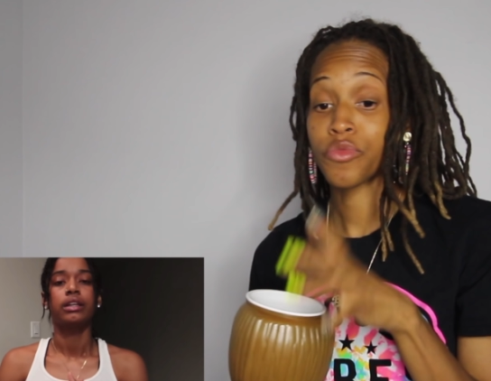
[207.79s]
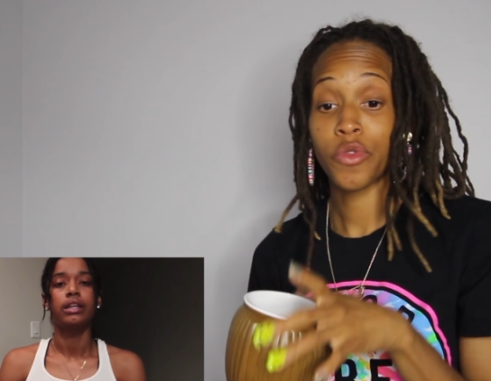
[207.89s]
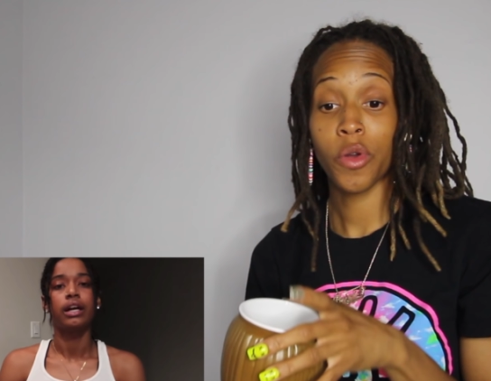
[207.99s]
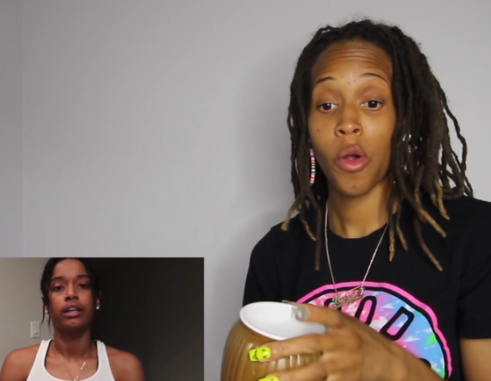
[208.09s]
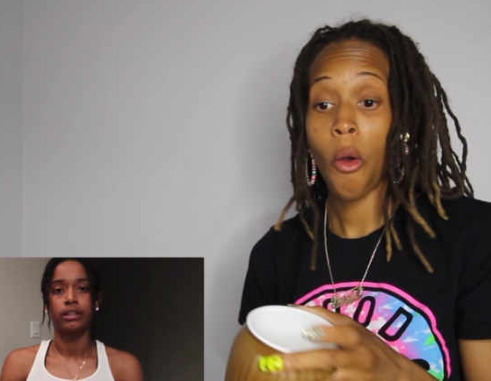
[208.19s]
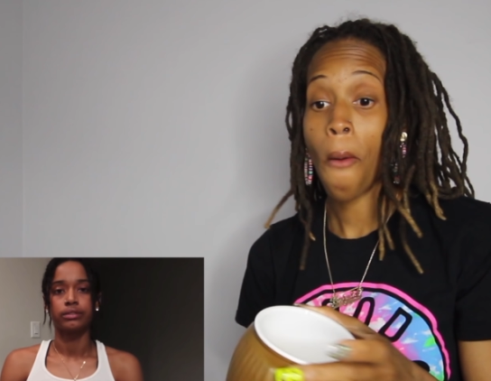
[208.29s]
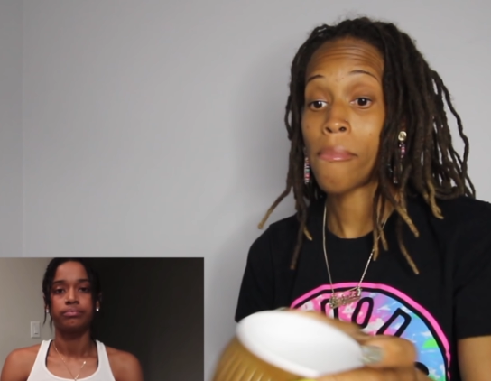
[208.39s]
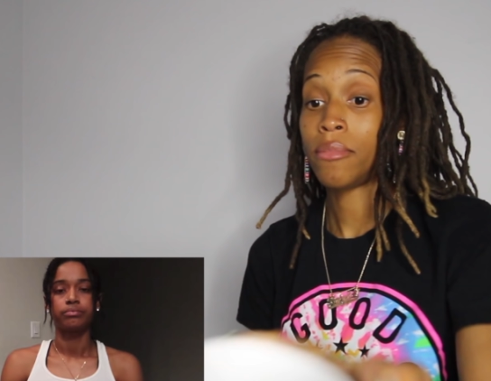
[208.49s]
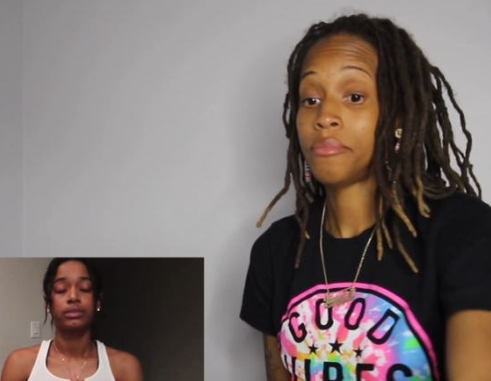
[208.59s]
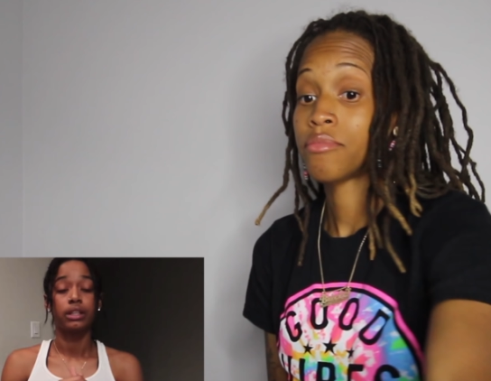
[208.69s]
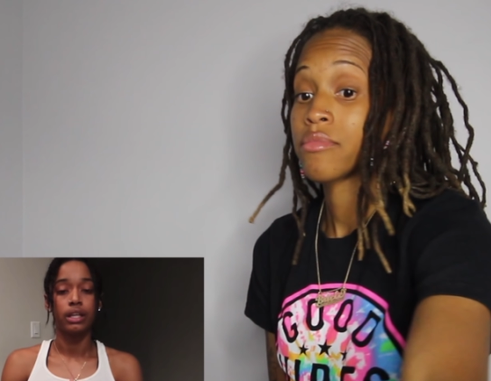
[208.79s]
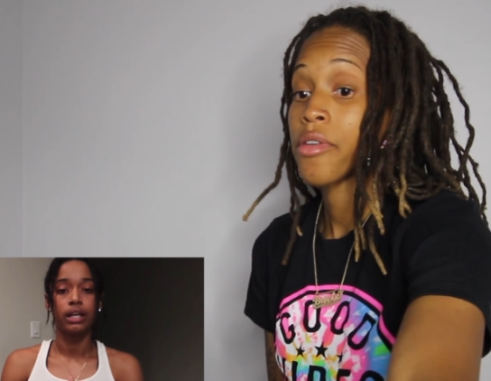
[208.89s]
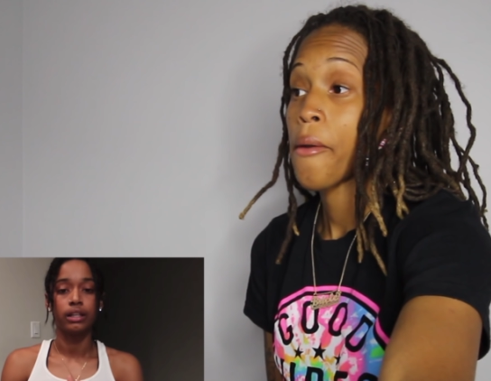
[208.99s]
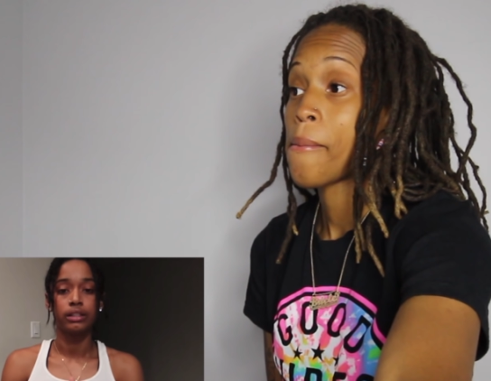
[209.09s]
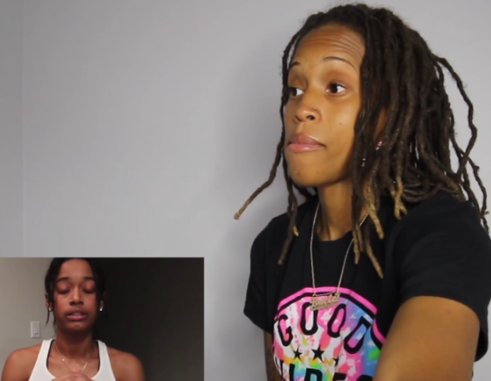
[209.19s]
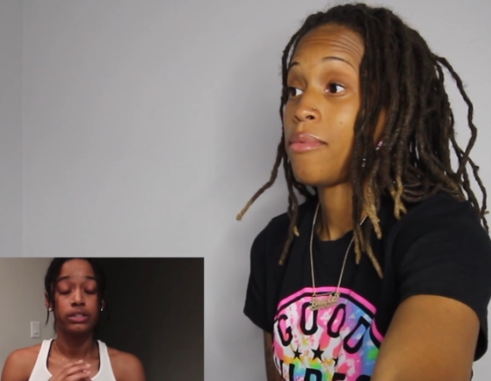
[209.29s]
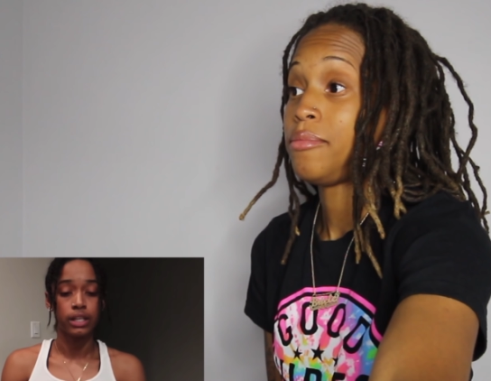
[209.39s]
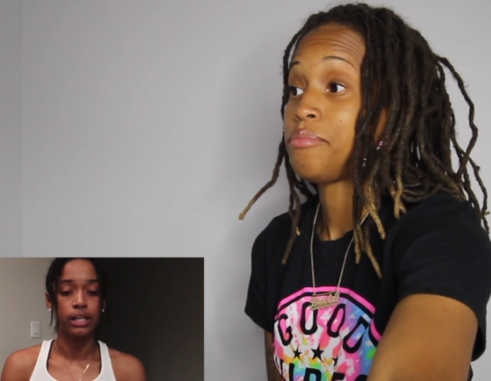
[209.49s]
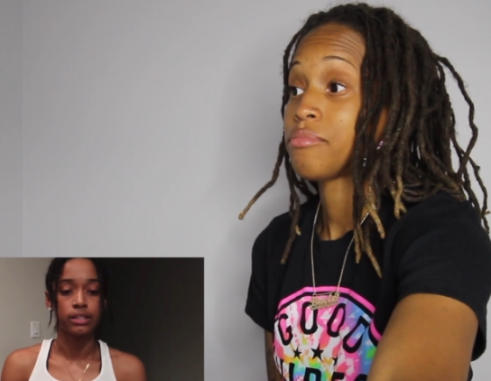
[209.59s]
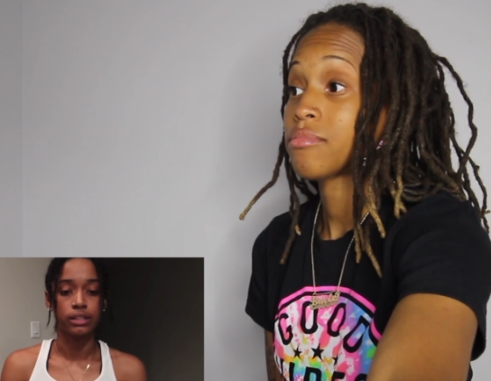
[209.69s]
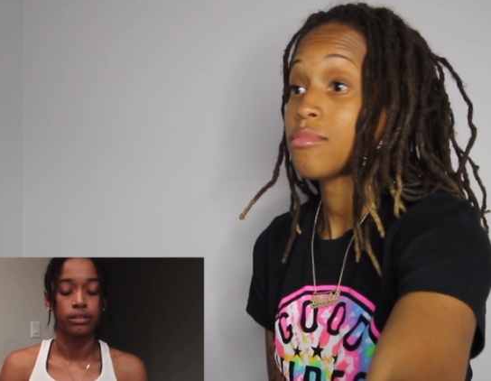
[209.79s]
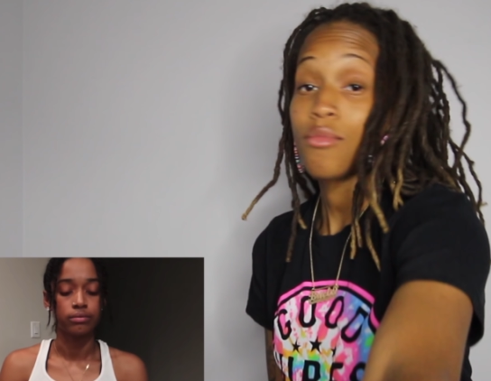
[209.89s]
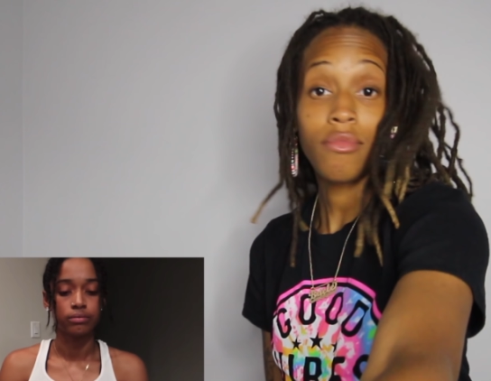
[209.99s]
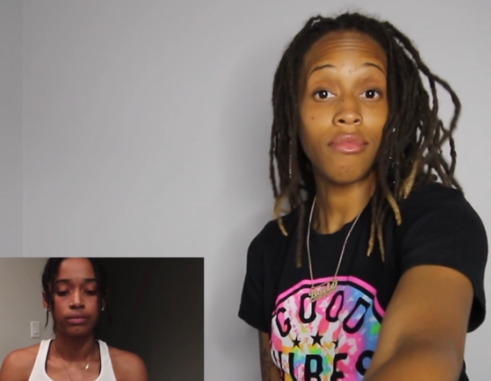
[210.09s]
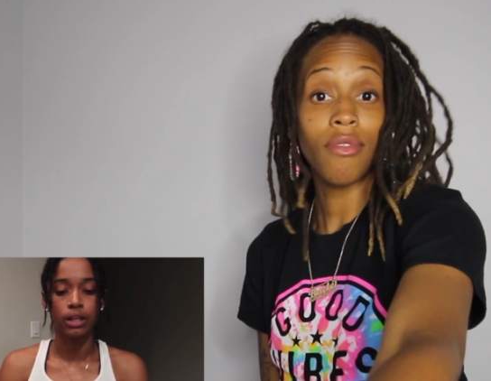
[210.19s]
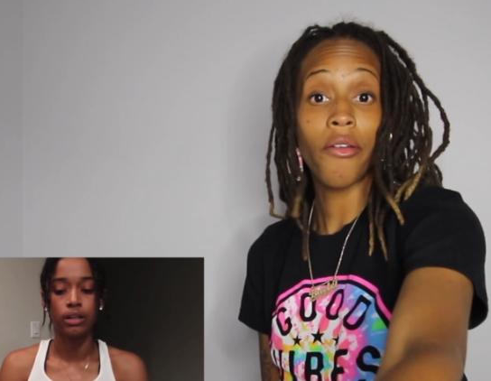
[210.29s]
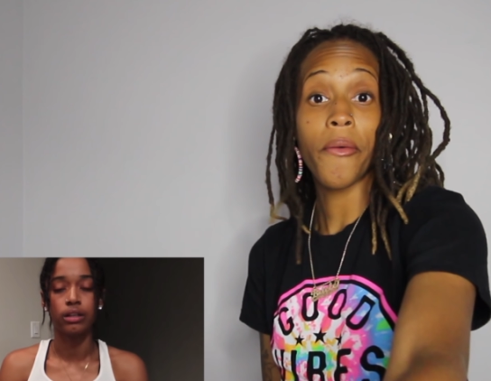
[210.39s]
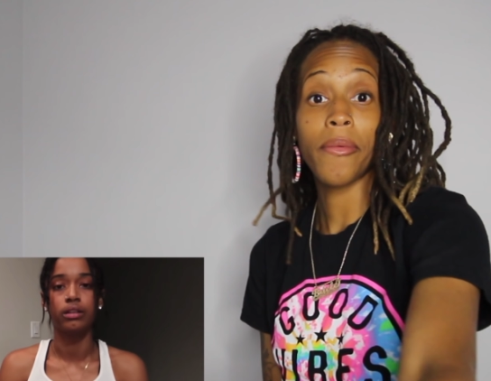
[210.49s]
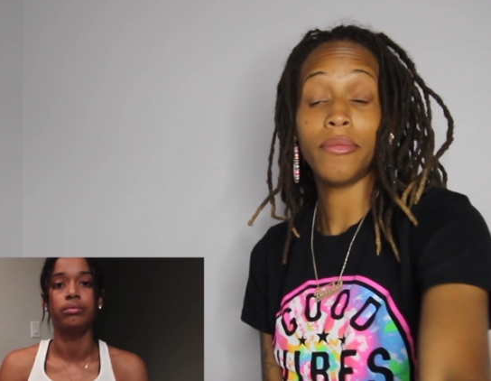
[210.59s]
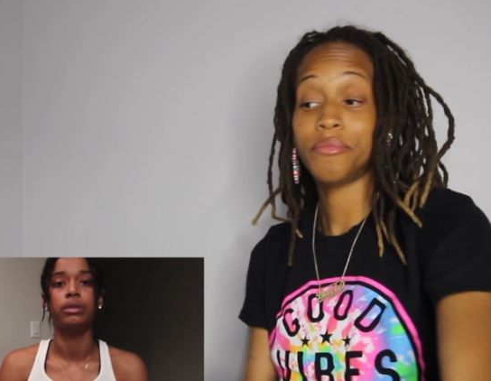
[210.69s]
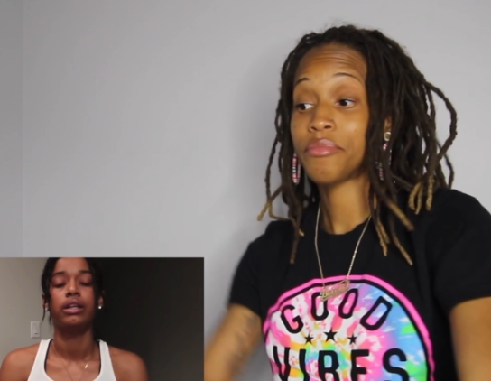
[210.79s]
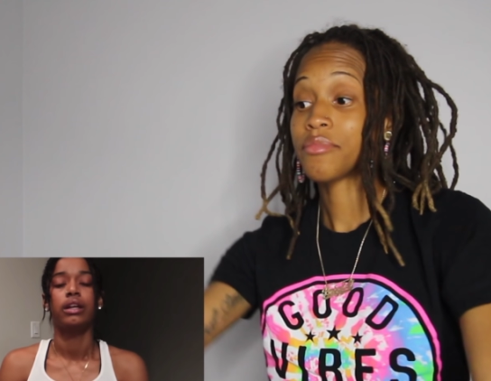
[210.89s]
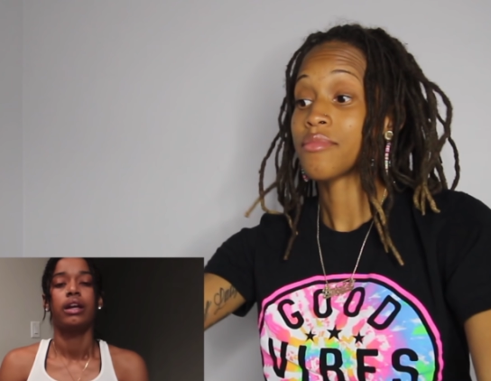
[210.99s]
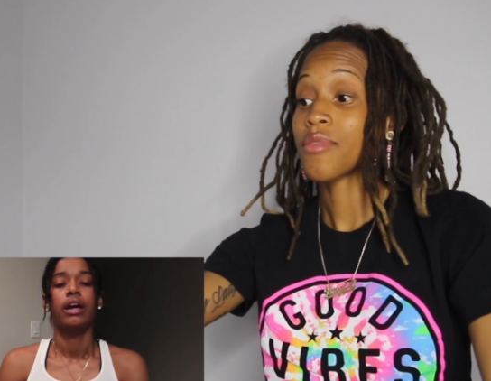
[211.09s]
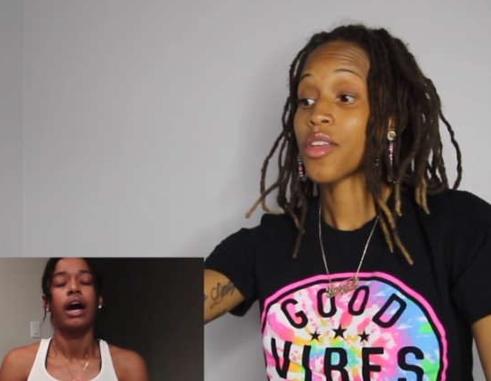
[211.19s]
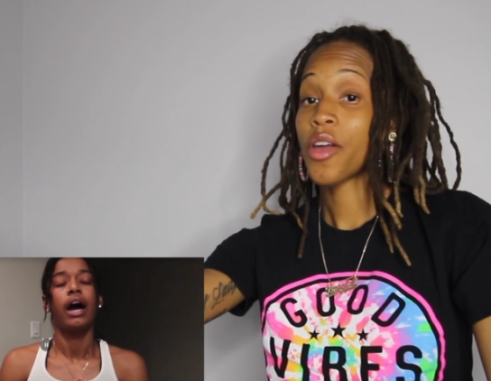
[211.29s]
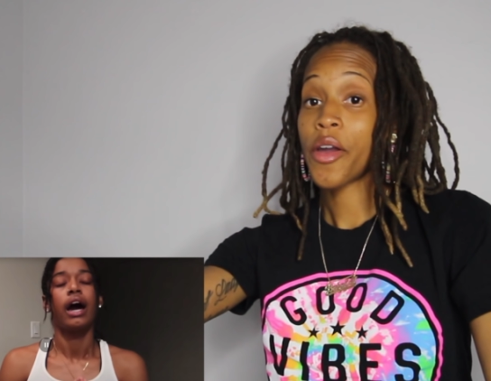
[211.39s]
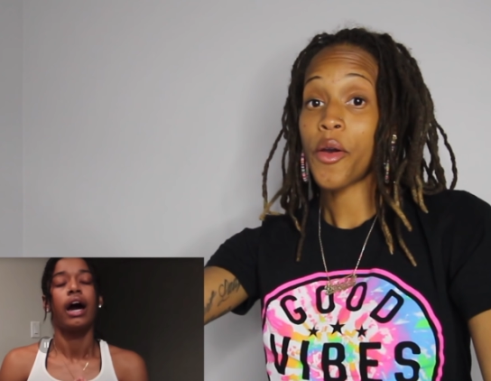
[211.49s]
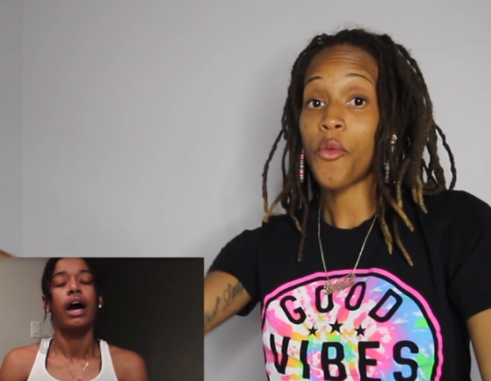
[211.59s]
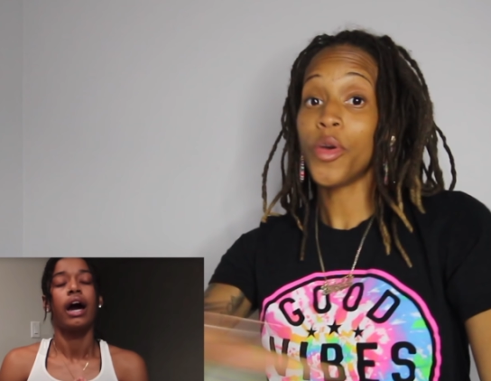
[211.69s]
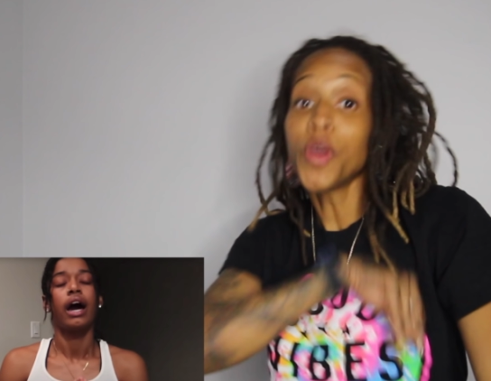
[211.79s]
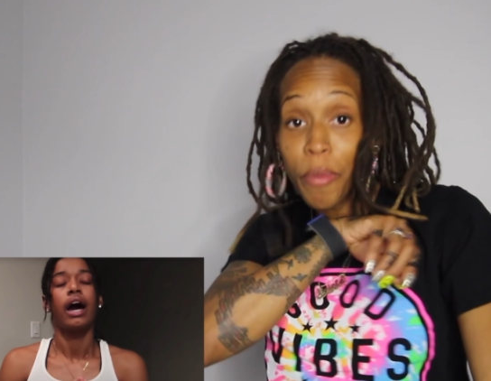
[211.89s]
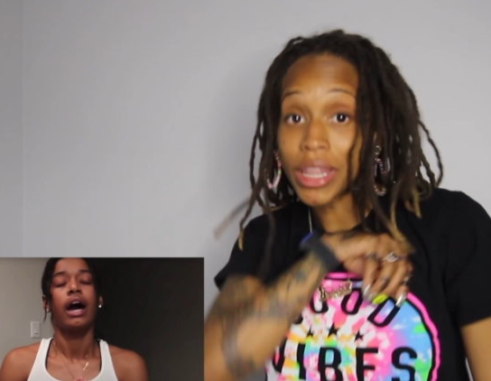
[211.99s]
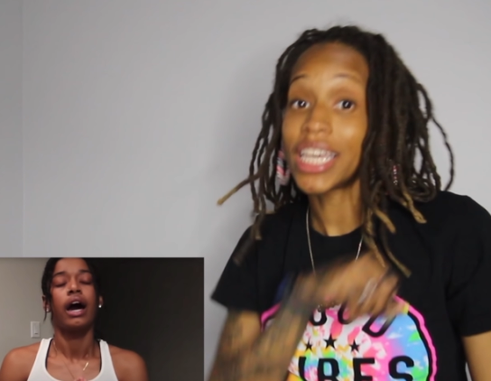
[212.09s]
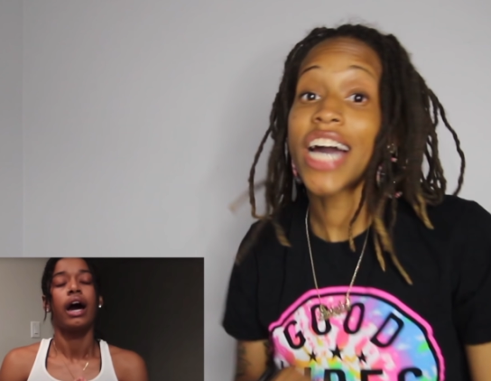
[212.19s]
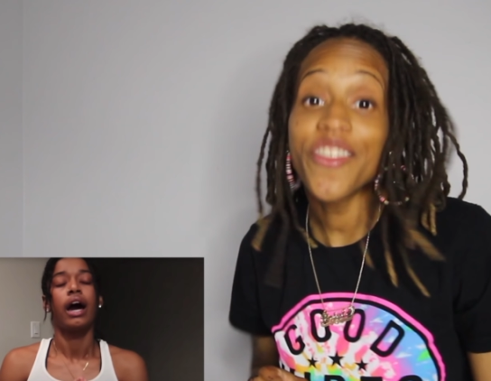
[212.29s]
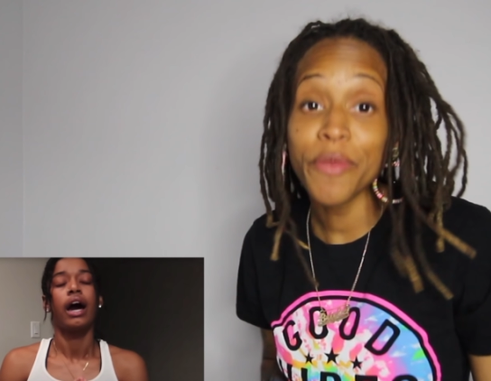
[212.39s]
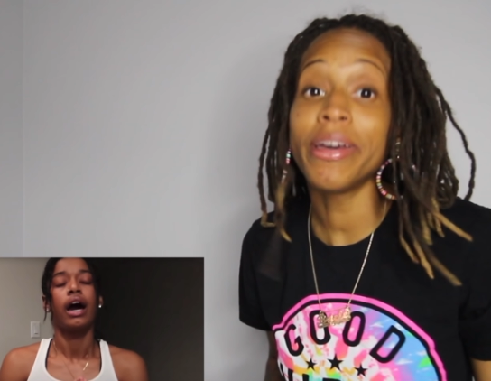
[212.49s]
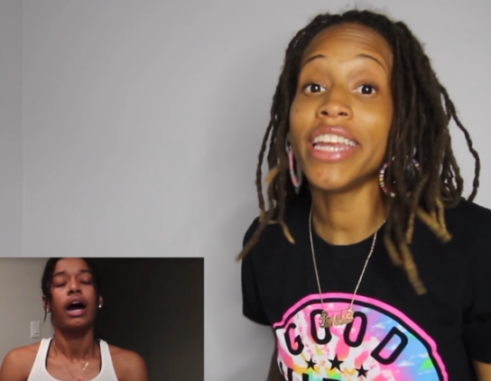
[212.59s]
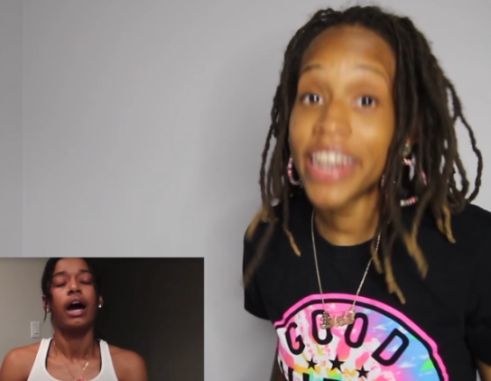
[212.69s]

Speaker 1: Kiana. Kiana Johnson. Um... When you put the government